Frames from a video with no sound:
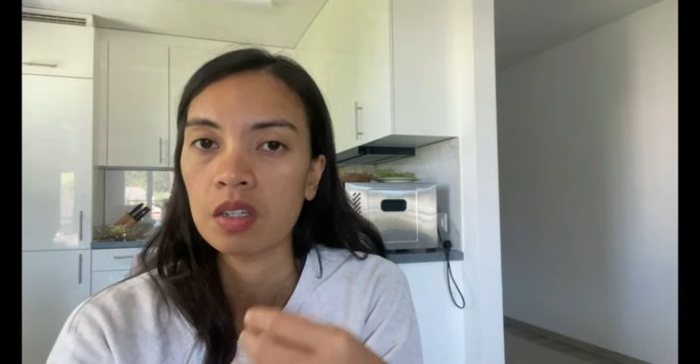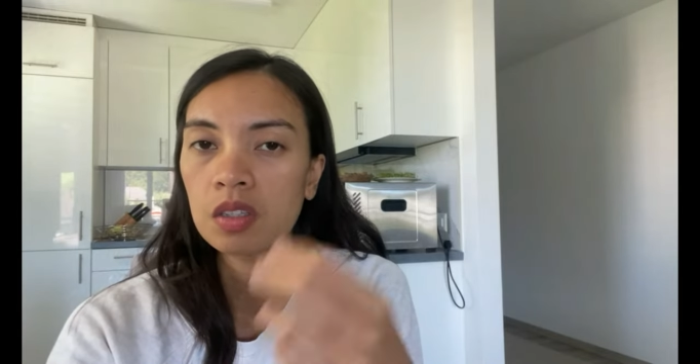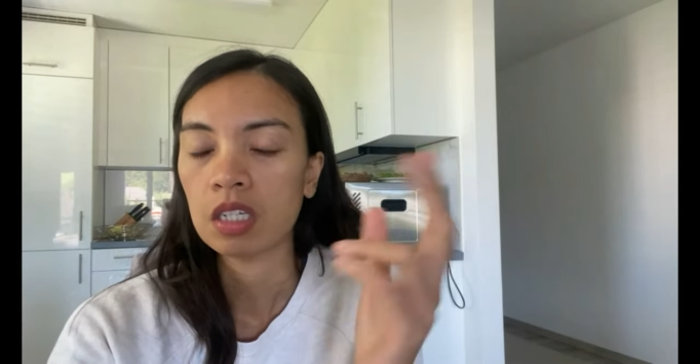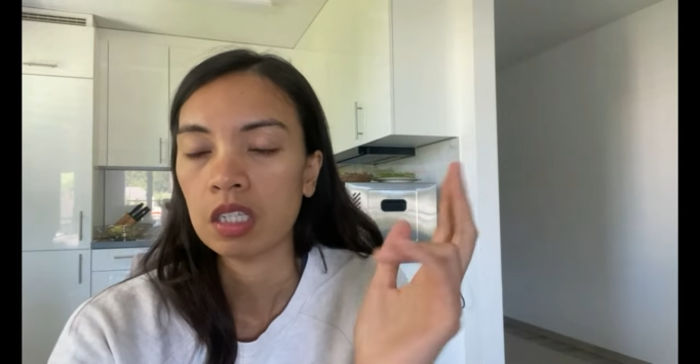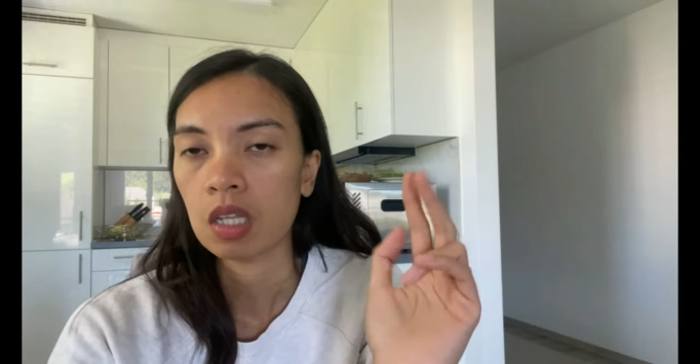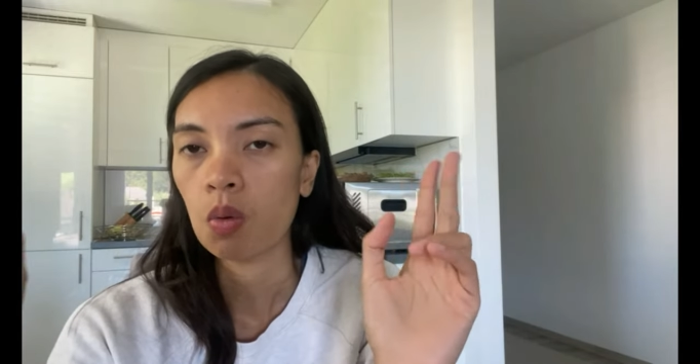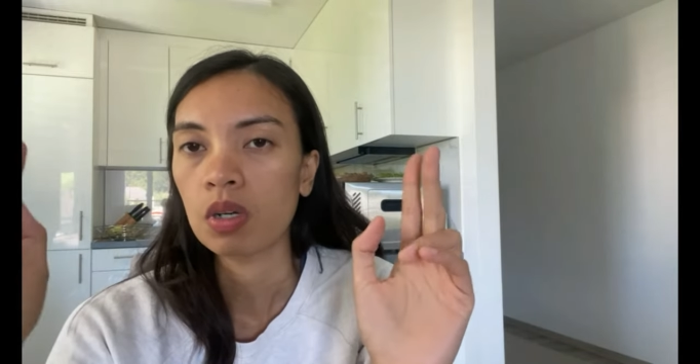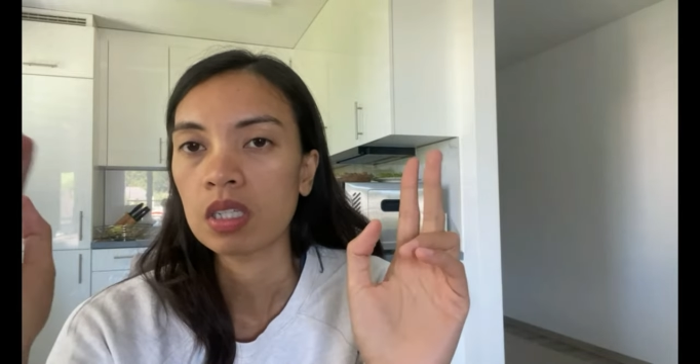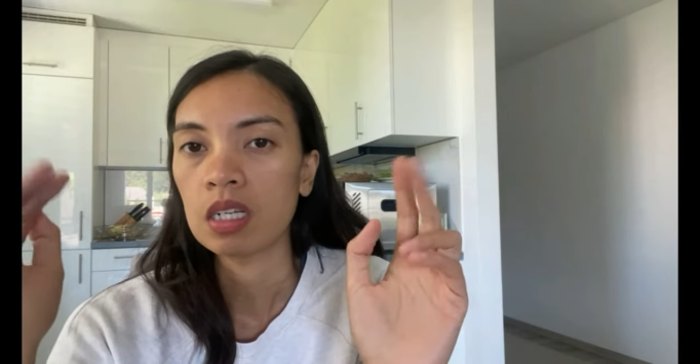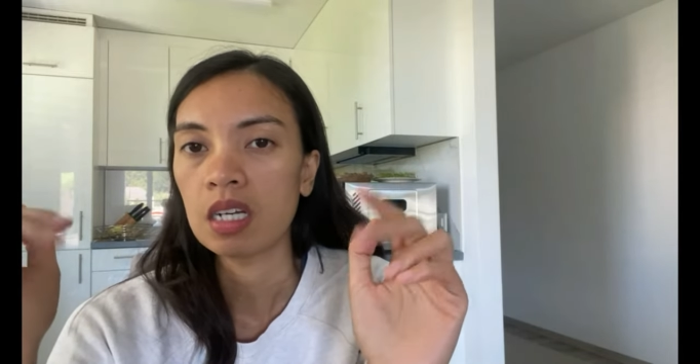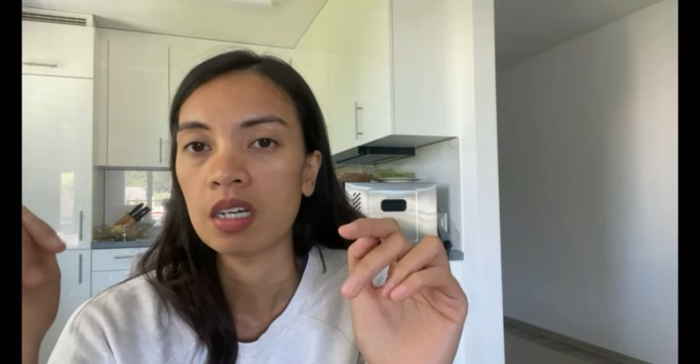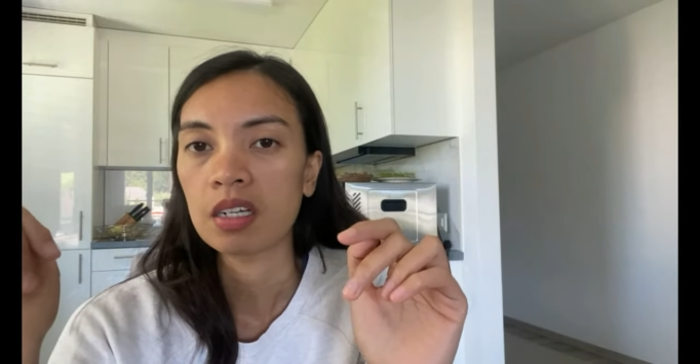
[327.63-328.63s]
yung tinatawag
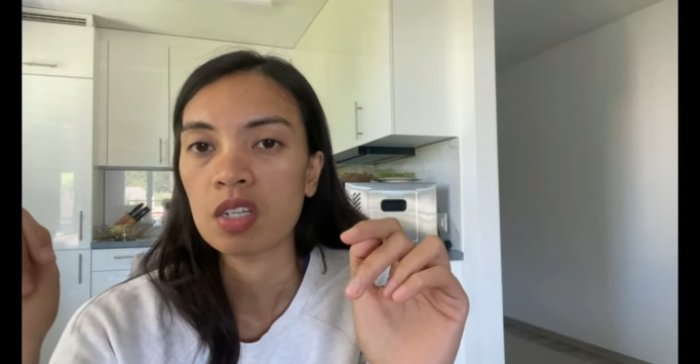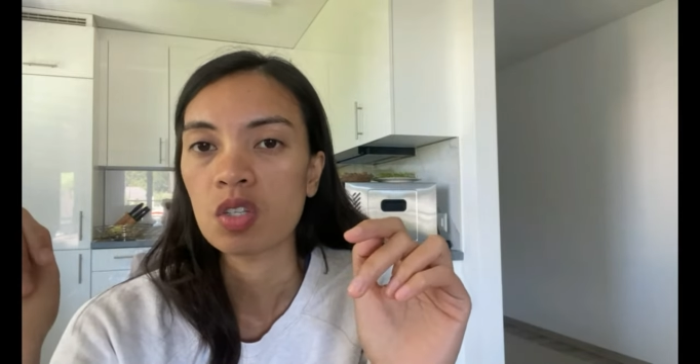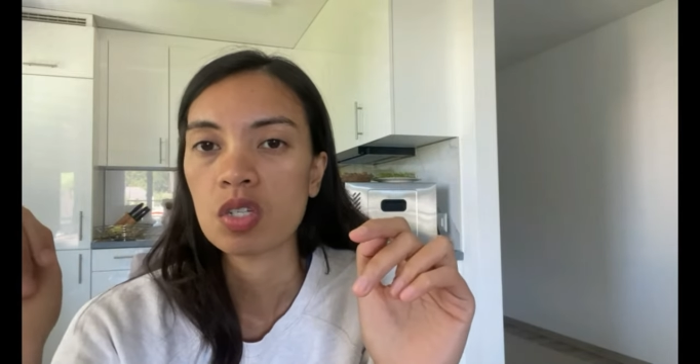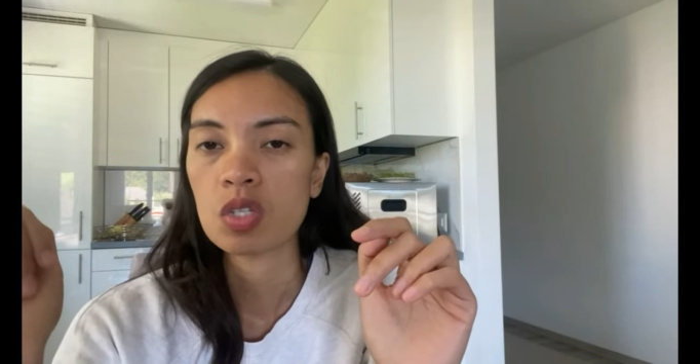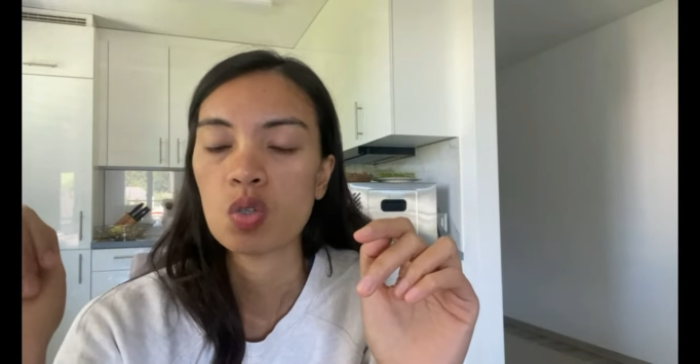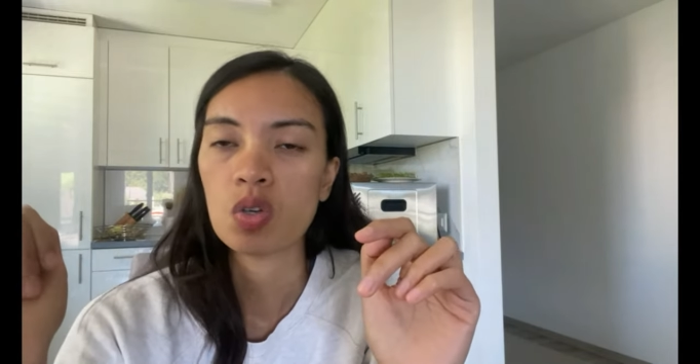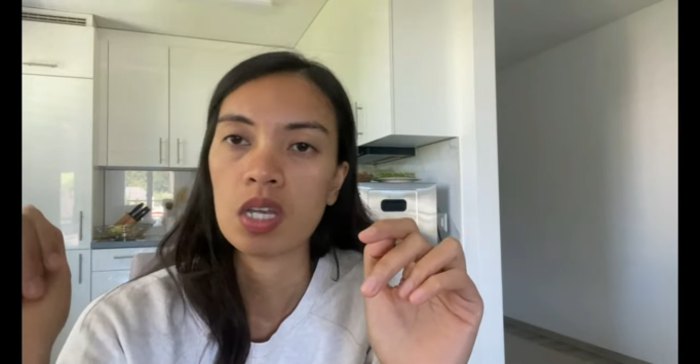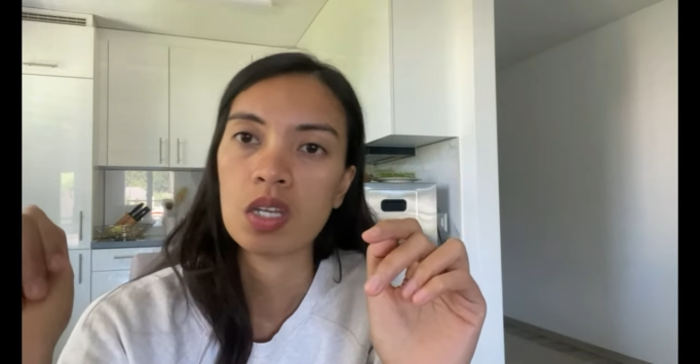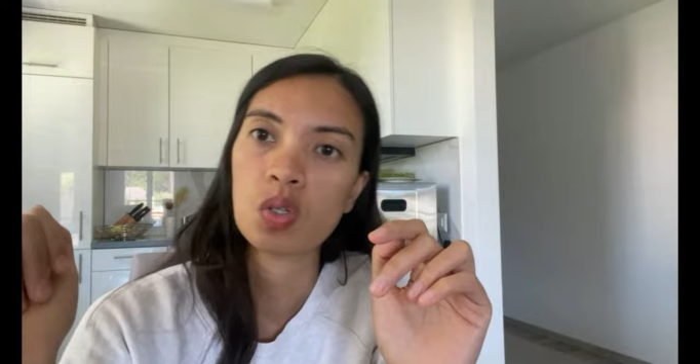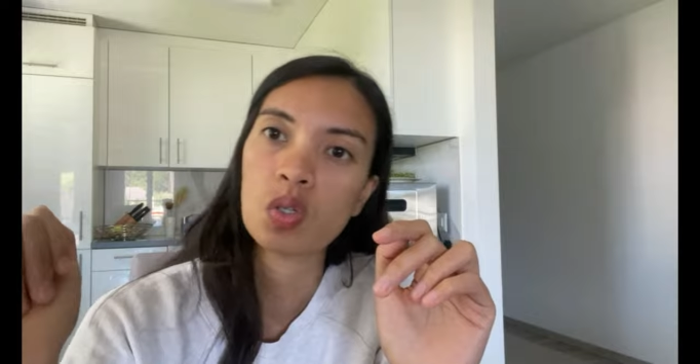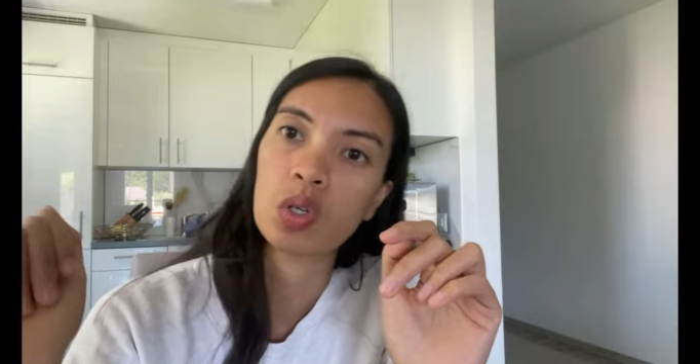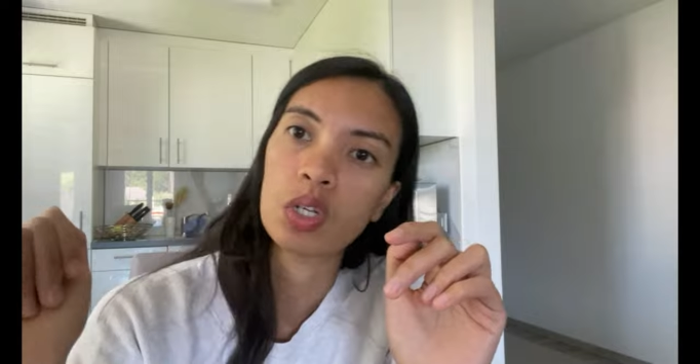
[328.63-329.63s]
nilang
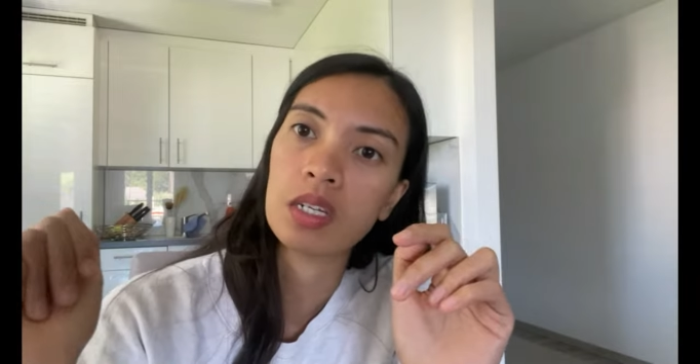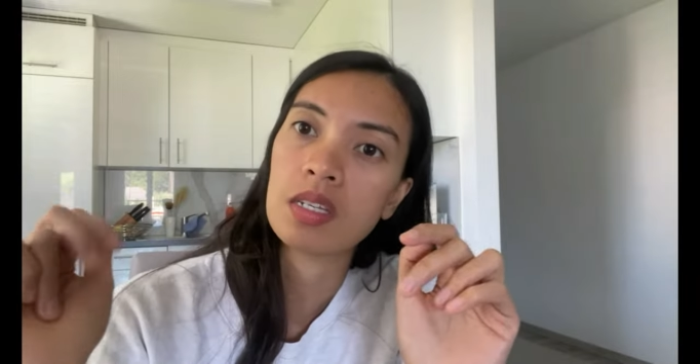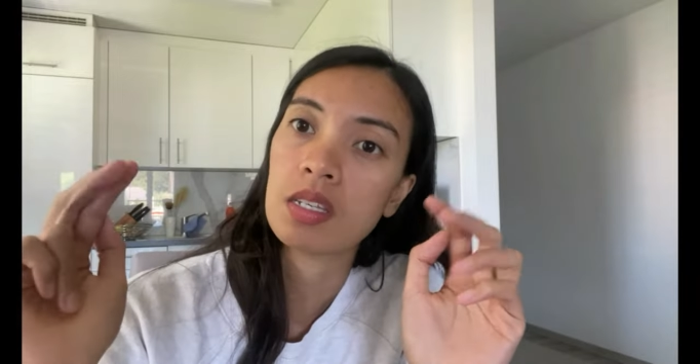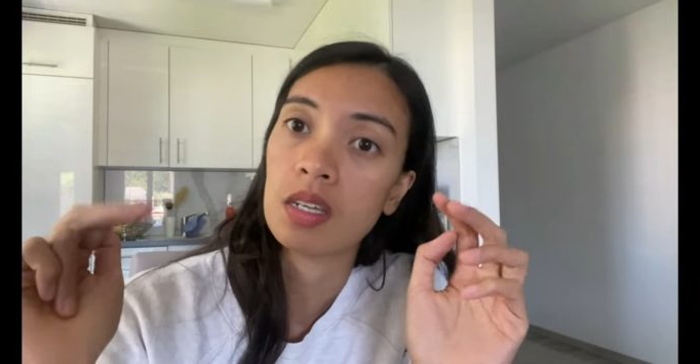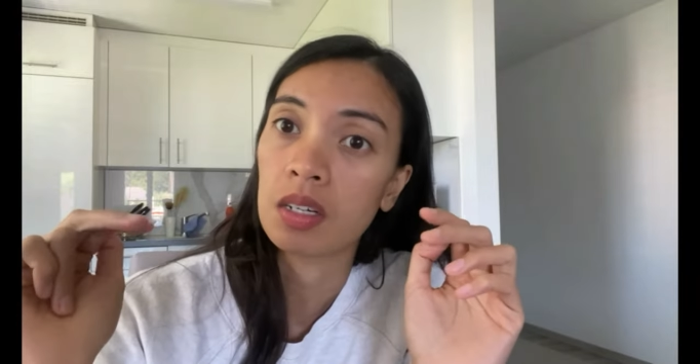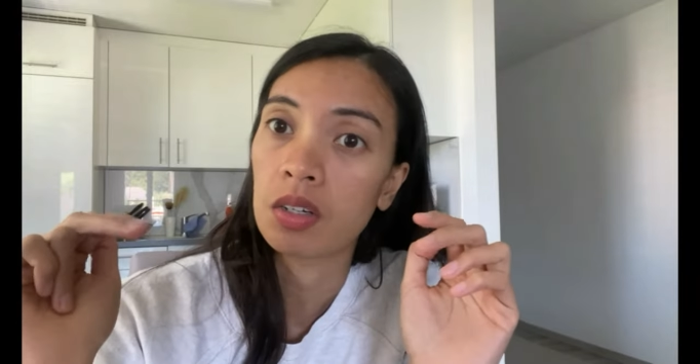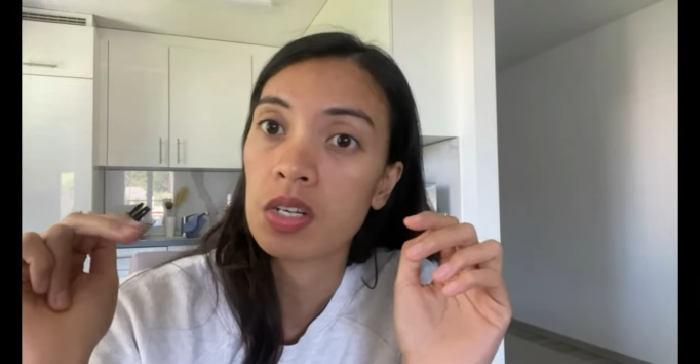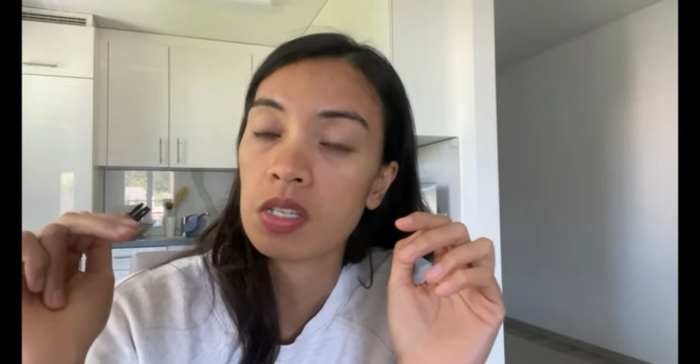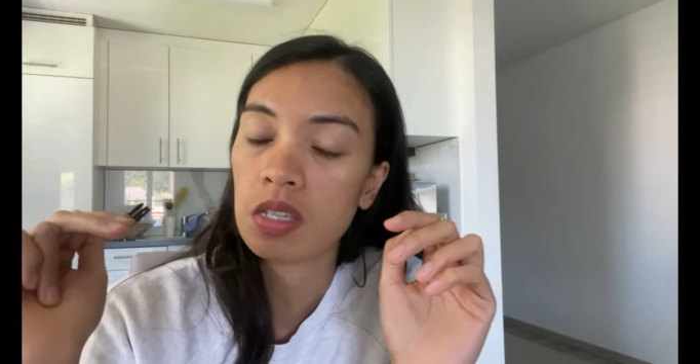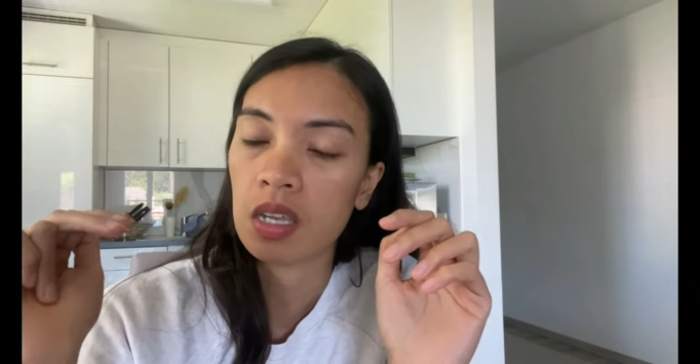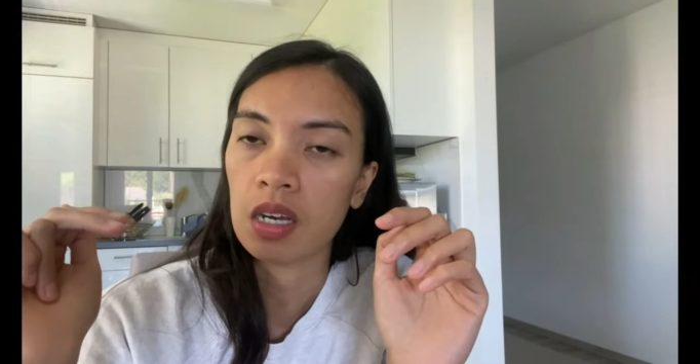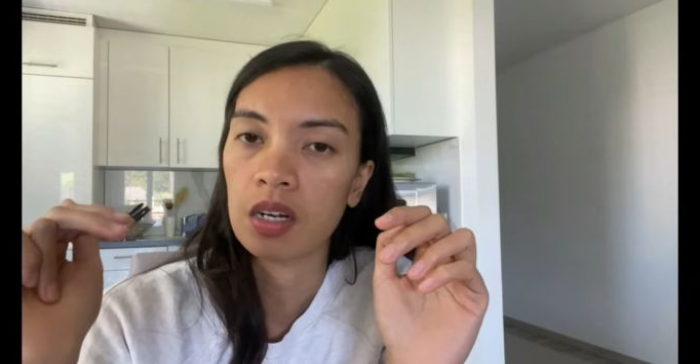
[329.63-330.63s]
registration as a
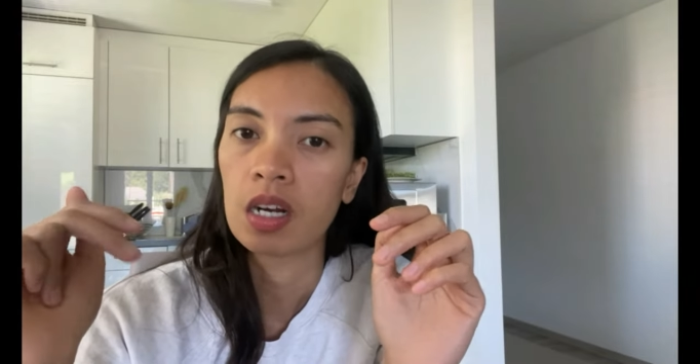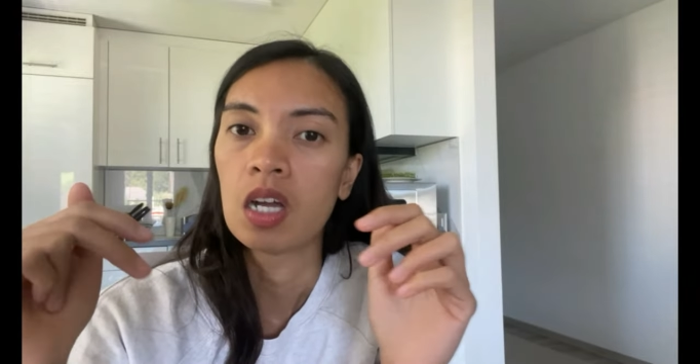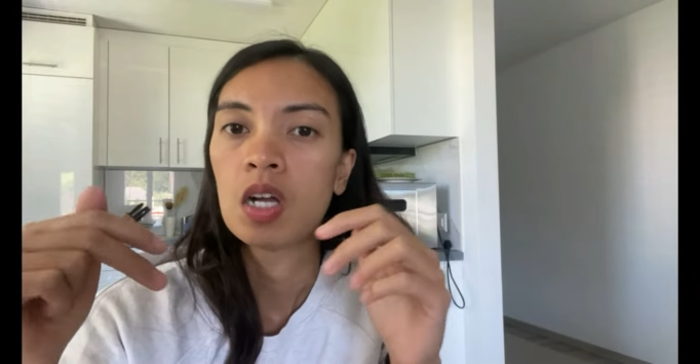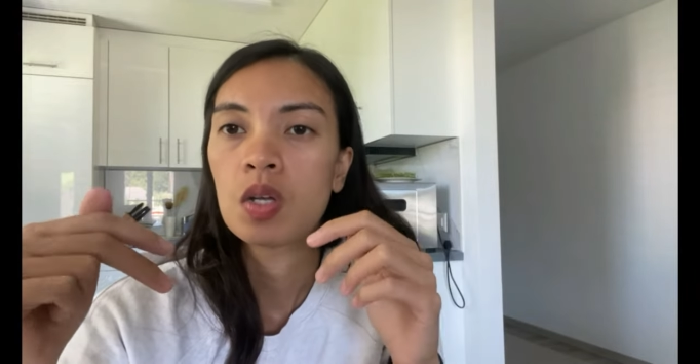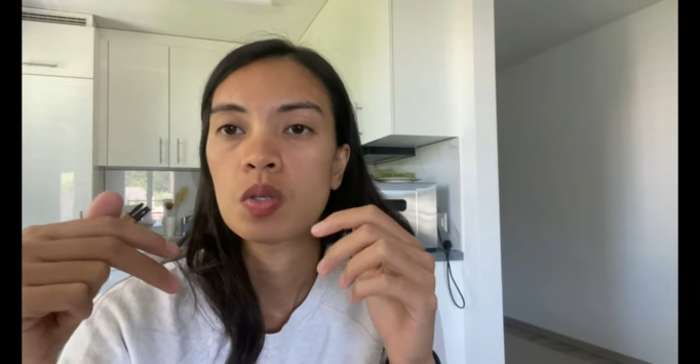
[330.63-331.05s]
nurse there.